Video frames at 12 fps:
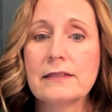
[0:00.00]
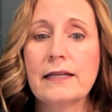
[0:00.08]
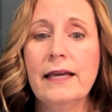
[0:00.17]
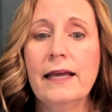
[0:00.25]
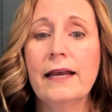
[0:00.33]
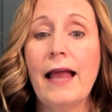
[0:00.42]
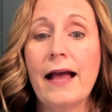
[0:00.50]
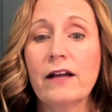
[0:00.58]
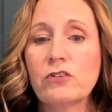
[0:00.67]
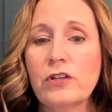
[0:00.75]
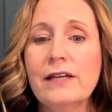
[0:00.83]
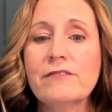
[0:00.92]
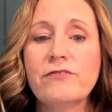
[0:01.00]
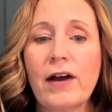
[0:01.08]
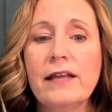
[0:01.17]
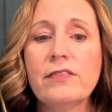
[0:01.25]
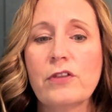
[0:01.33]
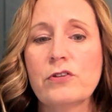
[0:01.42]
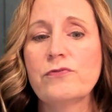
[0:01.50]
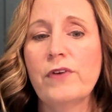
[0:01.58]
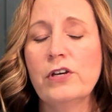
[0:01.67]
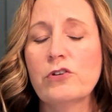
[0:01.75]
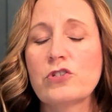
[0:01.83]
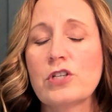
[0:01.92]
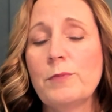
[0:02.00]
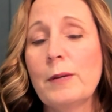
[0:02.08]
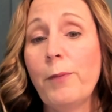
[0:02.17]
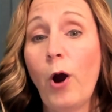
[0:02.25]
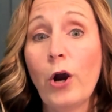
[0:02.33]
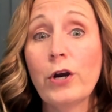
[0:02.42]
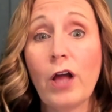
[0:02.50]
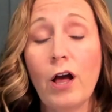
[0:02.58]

can actually invite those vendors to be part